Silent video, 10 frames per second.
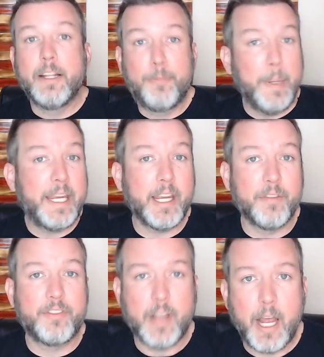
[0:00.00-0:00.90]
And speaking of
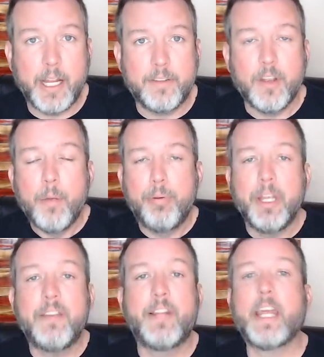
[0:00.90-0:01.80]
science,
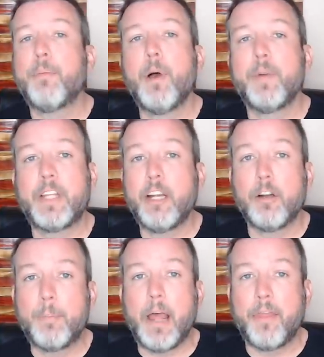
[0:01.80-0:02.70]
please take a moment to hear
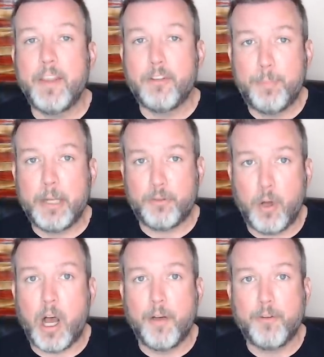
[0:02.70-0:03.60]
about this special
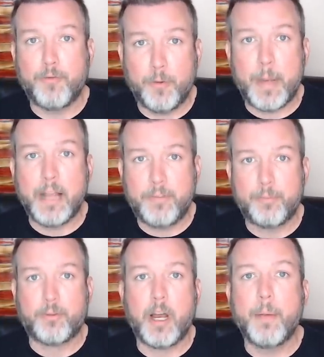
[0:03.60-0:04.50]
offer from my
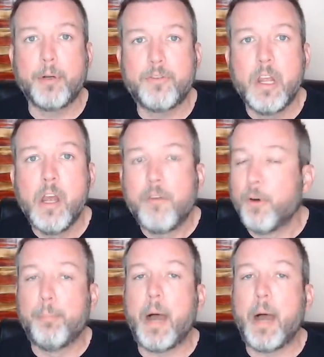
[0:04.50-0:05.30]
subscribers from